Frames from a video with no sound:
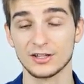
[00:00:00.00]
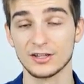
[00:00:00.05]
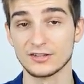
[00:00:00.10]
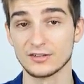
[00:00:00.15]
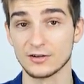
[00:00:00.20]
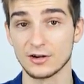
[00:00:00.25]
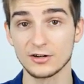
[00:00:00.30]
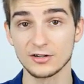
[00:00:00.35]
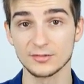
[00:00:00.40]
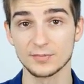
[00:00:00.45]
This
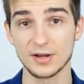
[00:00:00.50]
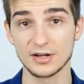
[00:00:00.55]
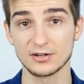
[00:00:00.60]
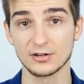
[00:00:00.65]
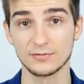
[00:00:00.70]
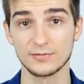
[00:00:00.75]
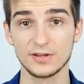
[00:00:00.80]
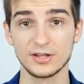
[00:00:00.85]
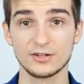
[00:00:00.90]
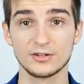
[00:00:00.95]
is another
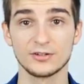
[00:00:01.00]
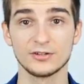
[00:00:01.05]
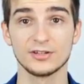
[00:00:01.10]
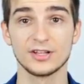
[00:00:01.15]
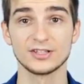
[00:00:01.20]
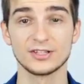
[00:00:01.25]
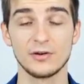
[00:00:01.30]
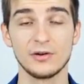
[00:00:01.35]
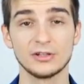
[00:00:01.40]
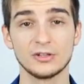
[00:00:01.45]
special feature
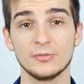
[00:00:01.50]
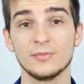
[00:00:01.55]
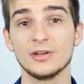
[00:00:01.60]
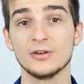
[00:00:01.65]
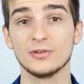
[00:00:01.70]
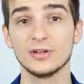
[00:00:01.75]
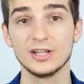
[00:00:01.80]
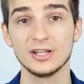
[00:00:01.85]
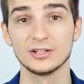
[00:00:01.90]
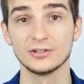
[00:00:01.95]
that's going to be
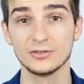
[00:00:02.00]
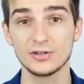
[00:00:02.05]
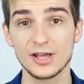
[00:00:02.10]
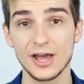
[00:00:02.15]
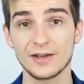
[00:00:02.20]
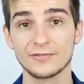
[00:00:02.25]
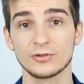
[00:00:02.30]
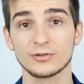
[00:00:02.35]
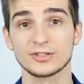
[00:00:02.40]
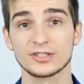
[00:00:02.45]
unique to
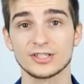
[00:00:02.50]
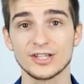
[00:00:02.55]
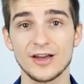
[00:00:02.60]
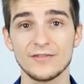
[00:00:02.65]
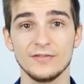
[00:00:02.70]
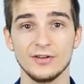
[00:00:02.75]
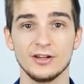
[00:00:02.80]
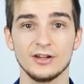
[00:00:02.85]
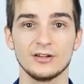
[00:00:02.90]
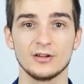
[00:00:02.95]
the iPhone
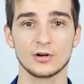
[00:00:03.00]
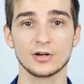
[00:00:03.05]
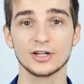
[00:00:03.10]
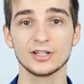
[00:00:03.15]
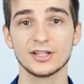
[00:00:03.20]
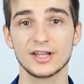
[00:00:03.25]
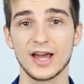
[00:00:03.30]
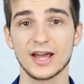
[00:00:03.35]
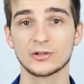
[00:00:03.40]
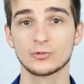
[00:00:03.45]
7. Other
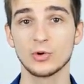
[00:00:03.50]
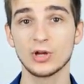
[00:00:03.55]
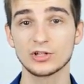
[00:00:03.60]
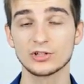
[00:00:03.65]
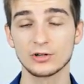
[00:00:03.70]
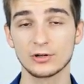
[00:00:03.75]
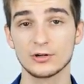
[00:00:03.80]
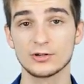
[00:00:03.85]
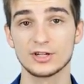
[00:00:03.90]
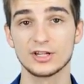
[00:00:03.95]
than that, quick
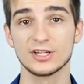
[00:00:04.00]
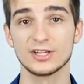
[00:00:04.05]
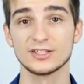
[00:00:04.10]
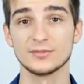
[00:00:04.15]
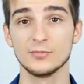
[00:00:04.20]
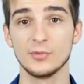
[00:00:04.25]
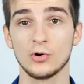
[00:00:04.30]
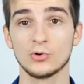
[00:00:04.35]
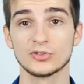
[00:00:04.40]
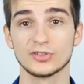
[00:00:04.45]
charging
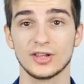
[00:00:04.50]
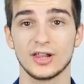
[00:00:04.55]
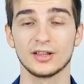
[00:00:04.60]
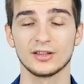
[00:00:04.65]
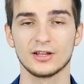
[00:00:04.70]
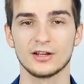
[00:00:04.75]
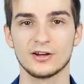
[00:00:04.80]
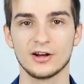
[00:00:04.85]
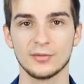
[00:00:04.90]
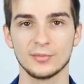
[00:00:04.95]
is most
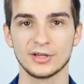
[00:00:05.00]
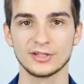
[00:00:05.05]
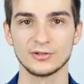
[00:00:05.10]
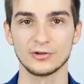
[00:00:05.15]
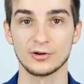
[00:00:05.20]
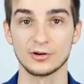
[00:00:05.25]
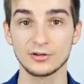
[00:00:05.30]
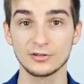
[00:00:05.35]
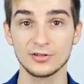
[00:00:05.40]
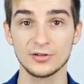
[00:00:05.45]
likely coming.
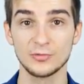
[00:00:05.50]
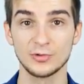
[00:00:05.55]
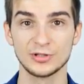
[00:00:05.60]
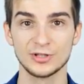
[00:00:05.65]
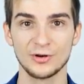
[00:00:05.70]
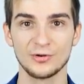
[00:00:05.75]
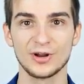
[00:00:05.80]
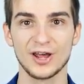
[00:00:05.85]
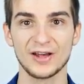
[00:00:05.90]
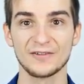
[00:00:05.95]
So currently we
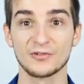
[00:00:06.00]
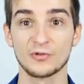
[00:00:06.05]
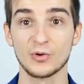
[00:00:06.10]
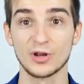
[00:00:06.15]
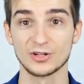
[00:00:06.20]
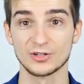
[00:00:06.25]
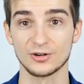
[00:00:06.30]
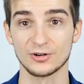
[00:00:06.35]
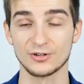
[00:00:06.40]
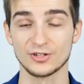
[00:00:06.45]
don't have
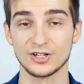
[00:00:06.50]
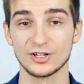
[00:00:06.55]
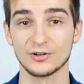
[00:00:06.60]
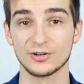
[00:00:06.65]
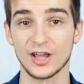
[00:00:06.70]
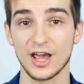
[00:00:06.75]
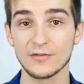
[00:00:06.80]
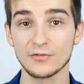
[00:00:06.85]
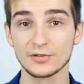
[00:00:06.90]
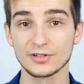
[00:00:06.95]
quick charging
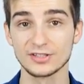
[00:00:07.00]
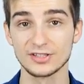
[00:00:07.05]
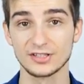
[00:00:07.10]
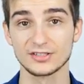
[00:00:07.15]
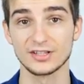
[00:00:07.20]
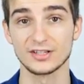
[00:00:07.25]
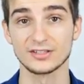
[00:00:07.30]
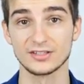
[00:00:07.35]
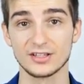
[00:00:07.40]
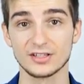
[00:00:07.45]
on the iPhone
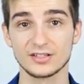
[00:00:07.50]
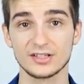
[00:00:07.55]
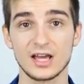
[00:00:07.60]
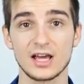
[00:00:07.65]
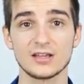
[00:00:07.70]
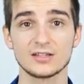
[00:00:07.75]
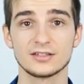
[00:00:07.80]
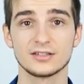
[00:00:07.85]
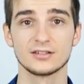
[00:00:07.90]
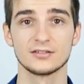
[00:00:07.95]
6 and
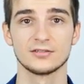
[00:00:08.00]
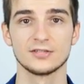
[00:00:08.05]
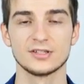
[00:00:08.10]
6s.